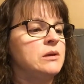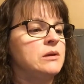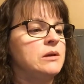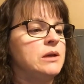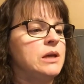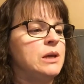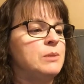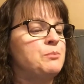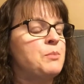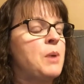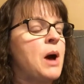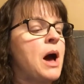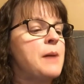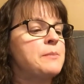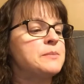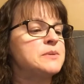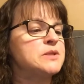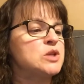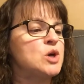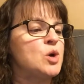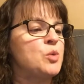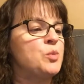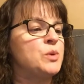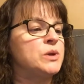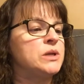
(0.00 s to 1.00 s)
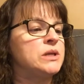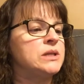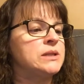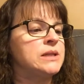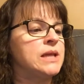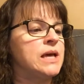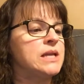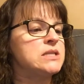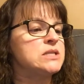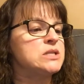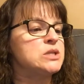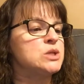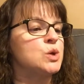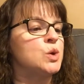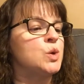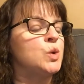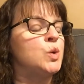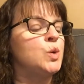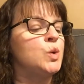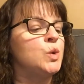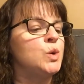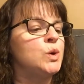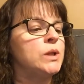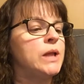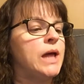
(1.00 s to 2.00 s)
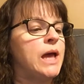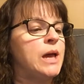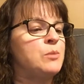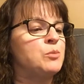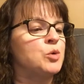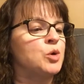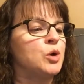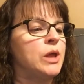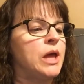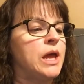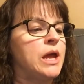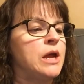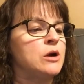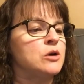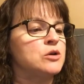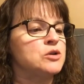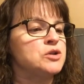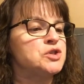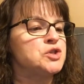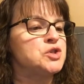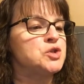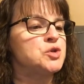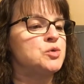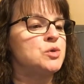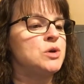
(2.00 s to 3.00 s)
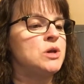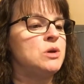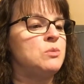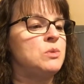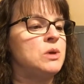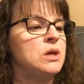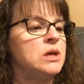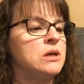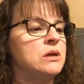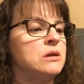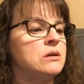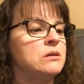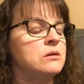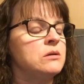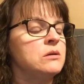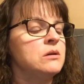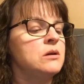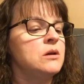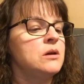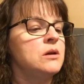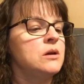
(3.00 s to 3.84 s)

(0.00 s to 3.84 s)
It pops open and lets the cool April air stream in.